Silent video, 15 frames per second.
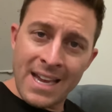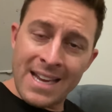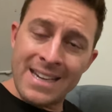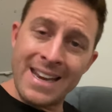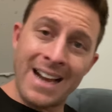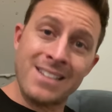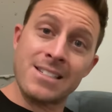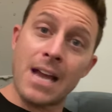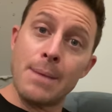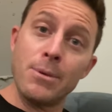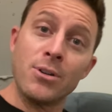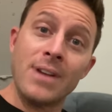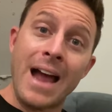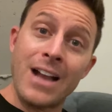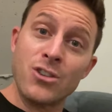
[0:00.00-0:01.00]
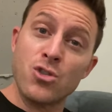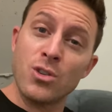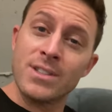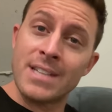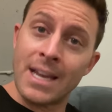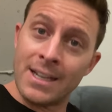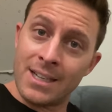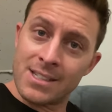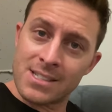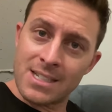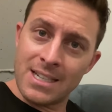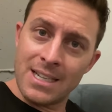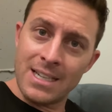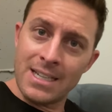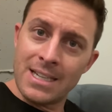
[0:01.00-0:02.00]
Next time your natural
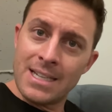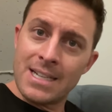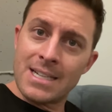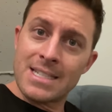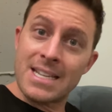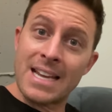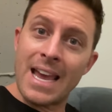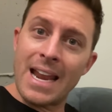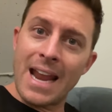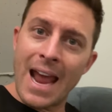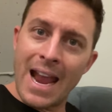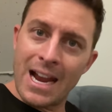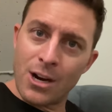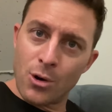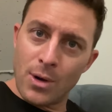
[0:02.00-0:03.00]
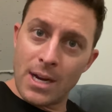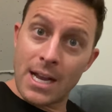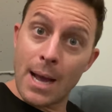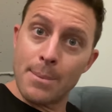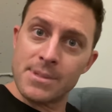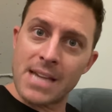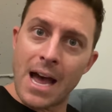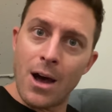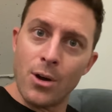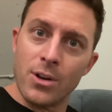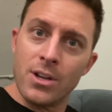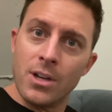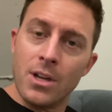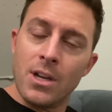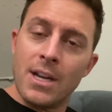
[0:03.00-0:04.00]
tendency to get angry comes
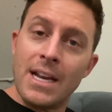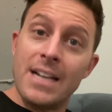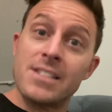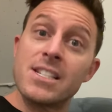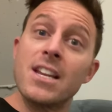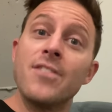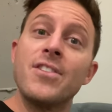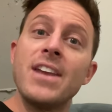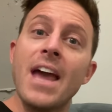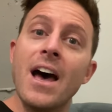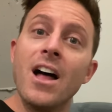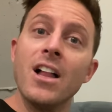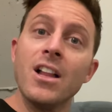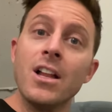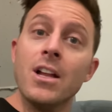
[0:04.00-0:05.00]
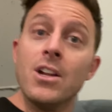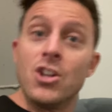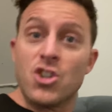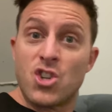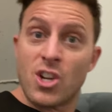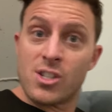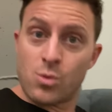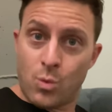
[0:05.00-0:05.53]
out, instead of yell, just